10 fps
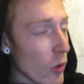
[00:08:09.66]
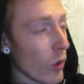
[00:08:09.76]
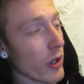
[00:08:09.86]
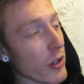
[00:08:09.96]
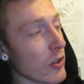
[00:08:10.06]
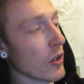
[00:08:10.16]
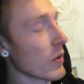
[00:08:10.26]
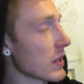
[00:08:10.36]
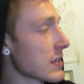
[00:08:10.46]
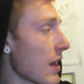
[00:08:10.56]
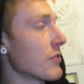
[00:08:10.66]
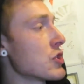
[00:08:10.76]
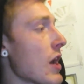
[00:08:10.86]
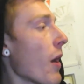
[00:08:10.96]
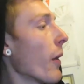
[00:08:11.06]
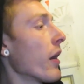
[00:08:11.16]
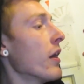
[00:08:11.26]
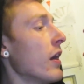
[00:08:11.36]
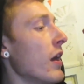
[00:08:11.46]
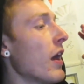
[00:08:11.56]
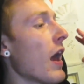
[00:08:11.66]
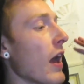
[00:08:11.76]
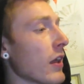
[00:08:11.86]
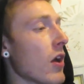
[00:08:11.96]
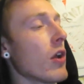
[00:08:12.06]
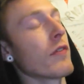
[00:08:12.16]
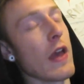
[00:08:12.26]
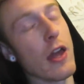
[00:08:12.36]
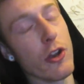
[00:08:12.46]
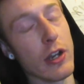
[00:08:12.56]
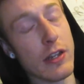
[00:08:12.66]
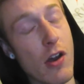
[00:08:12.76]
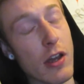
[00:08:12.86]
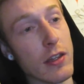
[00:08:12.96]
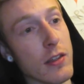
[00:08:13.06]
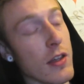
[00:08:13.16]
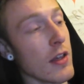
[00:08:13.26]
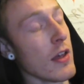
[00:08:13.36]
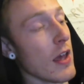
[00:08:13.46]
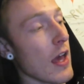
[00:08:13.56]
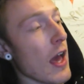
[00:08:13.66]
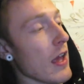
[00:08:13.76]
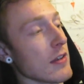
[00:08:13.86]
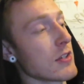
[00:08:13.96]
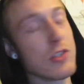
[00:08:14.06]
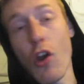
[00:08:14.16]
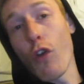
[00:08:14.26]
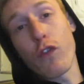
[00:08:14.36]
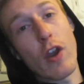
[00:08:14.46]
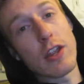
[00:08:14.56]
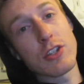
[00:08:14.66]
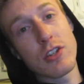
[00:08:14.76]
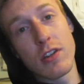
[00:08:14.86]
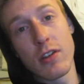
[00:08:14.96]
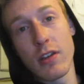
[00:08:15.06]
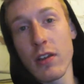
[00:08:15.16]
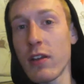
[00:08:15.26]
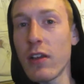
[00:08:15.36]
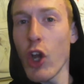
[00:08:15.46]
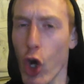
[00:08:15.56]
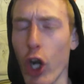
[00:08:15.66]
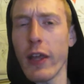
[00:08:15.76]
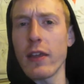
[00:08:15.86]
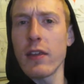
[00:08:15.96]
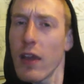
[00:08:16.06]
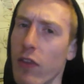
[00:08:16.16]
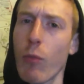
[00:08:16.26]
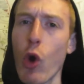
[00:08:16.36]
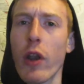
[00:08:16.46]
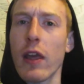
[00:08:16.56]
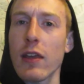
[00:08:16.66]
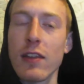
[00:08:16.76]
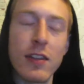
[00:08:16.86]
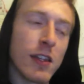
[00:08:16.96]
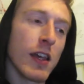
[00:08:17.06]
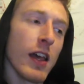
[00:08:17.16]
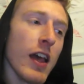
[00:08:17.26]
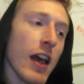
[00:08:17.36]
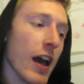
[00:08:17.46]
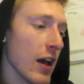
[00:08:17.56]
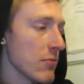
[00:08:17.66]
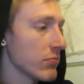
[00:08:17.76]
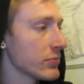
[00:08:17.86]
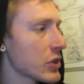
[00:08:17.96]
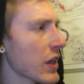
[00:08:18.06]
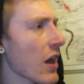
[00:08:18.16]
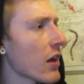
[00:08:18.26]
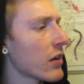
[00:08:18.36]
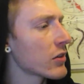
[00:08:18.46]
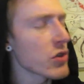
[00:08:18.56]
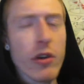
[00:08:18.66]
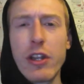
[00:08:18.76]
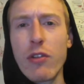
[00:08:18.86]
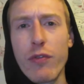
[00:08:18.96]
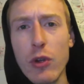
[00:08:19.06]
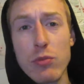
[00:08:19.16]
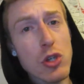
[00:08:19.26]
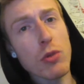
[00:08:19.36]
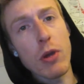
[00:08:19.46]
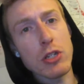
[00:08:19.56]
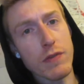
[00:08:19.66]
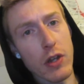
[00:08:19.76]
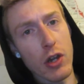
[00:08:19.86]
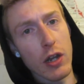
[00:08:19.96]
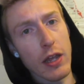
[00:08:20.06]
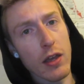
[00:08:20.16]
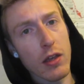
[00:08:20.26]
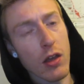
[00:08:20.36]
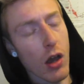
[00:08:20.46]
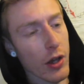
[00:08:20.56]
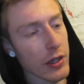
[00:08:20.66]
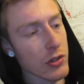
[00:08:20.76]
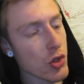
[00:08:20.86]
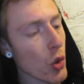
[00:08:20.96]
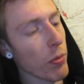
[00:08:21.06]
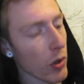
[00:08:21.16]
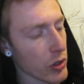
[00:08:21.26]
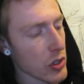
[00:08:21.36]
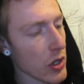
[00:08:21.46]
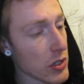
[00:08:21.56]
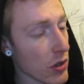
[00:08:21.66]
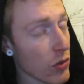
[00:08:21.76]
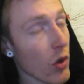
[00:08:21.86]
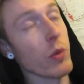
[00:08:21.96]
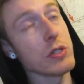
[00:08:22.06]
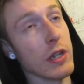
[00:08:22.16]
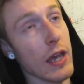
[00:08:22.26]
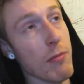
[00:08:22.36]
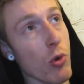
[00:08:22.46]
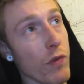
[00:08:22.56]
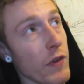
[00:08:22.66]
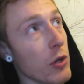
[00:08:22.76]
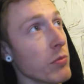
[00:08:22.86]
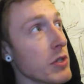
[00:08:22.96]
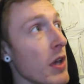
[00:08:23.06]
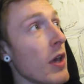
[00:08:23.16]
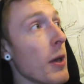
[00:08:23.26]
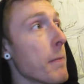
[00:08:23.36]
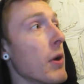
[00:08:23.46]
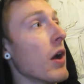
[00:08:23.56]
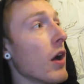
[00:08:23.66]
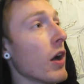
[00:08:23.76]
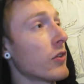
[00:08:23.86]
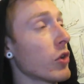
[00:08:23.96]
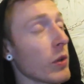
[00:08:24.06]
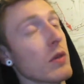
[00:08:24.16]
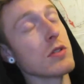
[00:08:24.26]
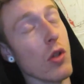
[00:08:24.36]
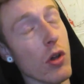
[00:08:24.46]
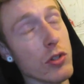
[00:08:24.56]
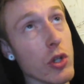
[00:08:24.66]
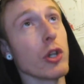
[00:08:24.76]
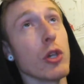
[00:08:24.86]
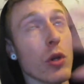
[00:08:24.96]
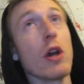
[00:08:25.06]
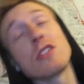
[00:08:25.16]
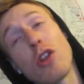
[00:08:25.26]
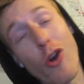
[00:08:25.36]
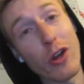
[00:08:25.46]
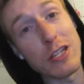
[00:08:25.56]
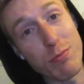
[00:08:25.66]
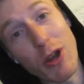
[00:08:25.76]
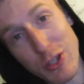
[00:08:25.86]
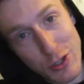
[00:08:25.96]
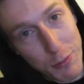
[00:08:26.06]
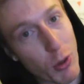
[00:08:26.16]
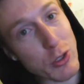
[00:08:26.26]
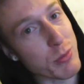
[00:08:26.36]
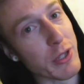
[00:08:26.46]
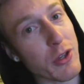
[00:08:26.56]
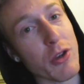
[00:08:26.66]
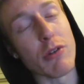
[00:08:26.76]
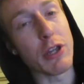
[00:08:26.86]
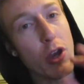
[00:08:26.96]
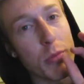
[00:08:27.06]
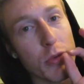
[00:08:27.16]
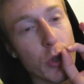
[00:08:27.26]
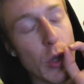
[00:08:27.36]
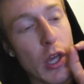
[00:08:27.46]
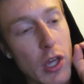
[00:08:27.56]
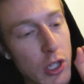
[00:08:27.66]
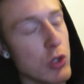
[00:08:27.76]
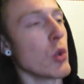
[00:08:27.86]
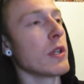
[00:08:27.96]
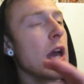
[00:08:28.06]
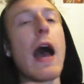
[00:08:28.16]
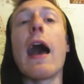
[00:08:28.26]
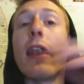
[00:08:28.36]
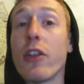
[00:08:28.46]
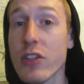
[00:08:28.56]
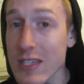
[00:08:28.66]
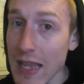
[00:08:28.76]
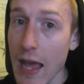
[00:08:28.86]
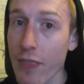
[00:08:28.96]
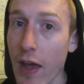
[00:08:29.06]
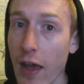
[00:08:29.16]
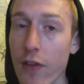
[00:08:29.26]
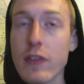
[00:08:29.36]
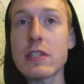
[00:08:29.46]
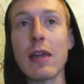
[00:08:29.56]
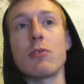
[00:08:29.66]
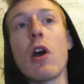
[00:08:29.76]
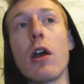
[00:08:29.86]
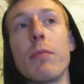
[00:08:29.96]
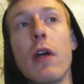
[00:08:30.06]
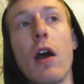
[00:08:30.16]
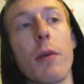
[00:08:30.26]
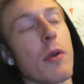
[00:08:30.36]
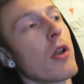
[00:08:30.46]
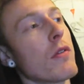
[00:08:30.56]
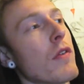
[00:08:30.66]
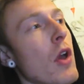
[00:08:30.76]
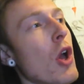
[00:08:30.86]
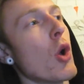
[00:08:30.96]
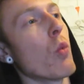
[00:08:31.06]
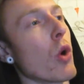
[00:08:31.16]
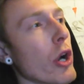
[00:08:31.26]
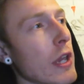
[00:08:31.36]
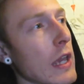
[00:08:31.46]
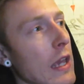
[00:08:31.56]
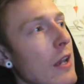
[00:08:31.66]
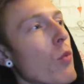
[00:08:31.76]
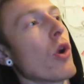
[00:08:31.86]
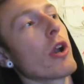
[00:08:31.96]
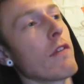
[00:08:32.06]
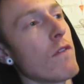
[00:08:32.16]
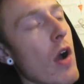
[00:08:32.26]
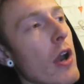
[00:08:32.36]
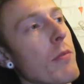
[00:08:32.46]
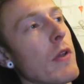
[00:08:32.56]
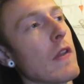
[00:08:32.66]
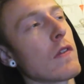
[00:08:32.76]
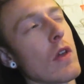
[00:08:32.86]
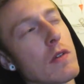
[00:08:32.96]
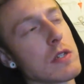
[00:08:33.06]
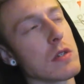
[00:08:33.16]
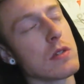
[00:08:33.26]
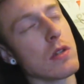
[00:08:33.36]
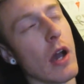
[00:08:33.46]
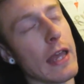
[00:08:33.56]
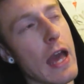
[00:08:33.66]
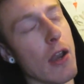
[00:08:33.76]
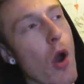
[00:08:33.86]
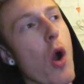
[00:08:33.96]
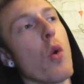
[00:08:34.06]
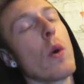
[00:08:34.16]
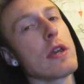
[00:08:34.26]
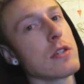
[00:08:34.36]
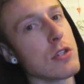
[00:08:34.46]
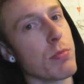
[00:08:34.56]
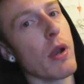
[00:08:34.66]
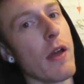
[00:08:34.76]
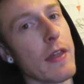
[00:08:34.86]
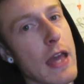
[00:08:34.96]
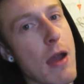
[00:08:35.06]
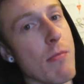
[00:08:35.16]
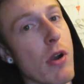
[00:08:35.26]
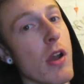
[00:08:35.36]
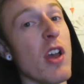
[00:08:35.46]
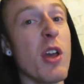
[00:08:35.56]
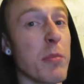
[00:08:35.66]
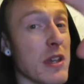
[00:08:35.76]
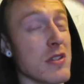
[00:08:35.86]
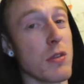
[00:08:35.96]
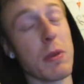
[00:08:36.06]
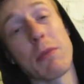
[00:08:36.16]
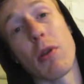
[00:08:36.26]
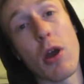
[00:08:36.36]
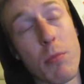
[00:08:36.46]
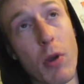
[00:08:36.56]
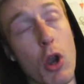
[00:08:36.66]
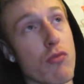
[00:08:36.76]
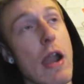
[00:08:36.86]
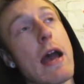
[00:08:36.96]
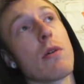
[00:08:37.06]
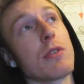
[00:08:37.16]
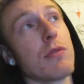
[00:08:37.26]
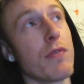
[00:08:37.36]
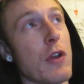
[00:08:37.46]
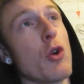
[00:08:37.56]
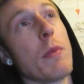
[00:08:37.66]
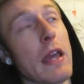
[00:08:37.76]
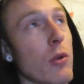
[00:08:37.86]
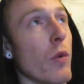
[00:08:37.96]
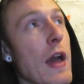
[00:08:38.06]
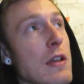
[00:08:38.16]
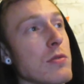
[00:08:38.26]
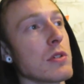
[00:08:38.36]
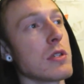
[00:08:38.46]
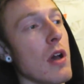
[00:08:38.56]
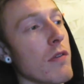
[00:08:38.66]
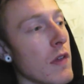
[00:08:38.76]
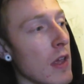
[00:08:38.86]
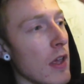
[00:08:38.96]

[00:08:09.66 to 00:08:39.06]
All I'm gonna do is have a shower and kind of get an early night and start fresh early in the morning. So yeah, sorry I didn't film too much of it earlier. I do apologize. I thought I was gonna get more filmed, but I took you guys along as much as I possibly could. I really hope you enjoyed that and understand that at the same time that I'm kind of working in a work environment and stuff, so I can't always just pull out the camera because of the people I'm around and filming and all that sort of stuff.